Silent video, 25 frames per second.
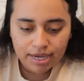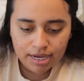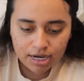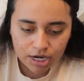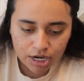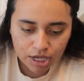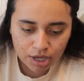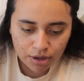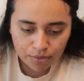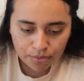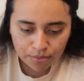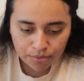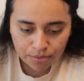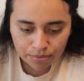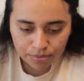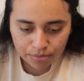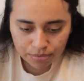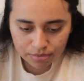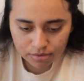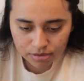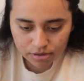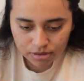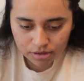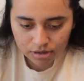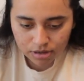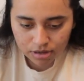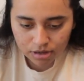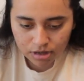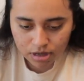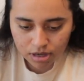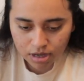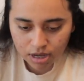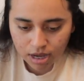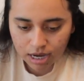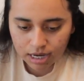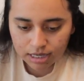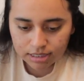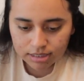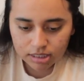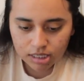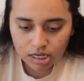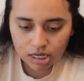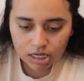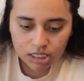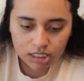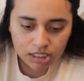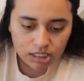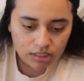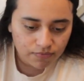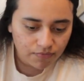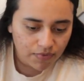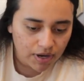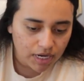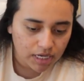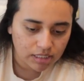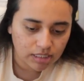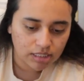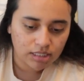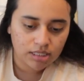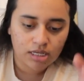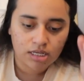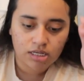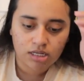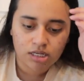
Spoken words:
He knew. I saw it in his face. He